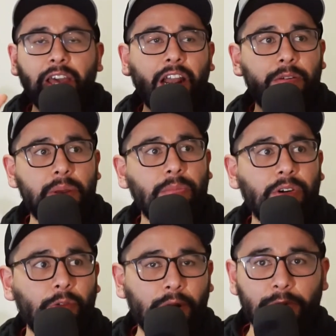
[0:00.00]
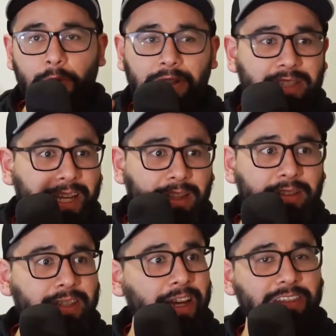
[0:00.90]
I remember when we were taking the
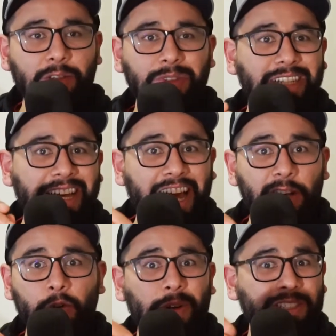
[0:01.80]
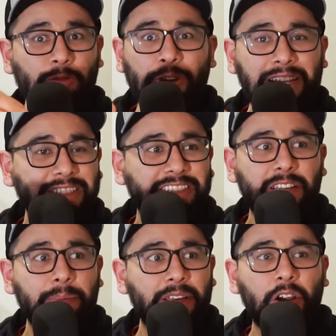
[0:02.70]
test, there was a guy who was erasing
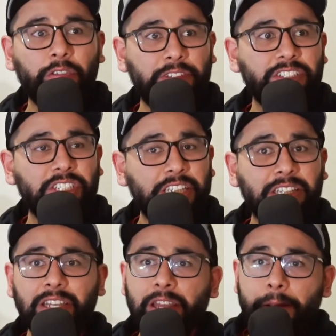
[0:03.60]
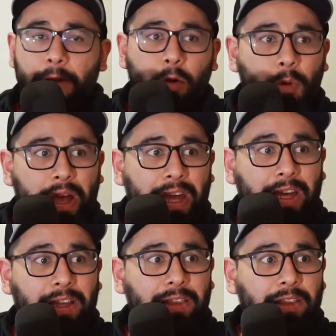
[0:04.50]
something off the sheet
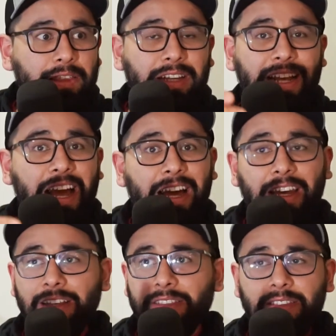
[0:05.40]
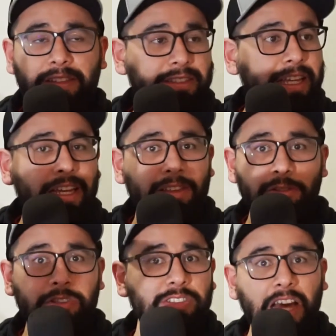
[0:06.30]
when the guy said
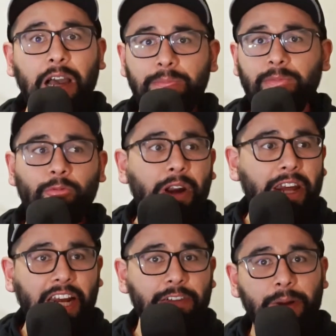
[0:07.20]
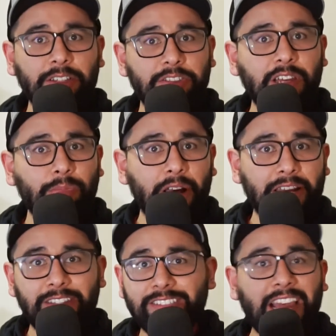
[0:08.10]
to stop writing. Everybody had to stop
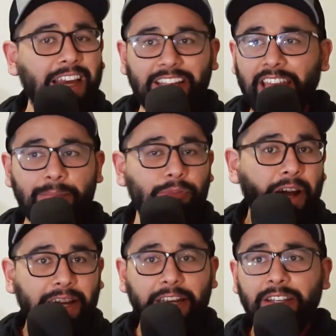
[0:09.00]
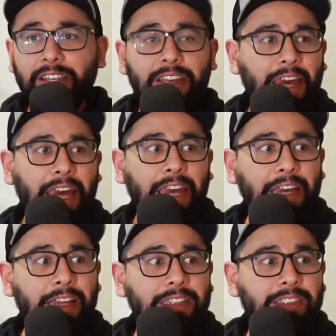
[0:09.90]
writing. This guy kept writing,
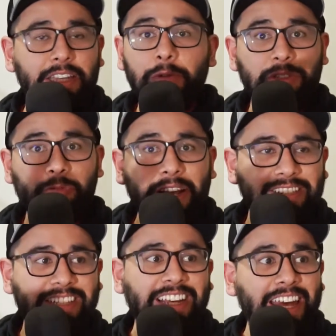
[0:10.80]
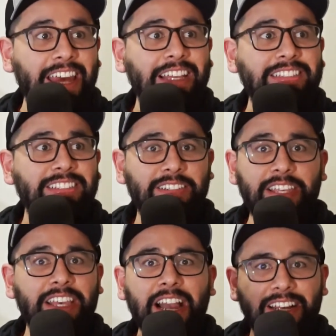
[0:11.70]
and he was erasing, and
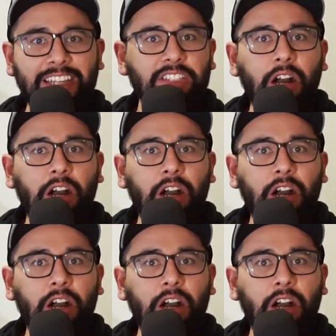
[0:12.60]
he got kicked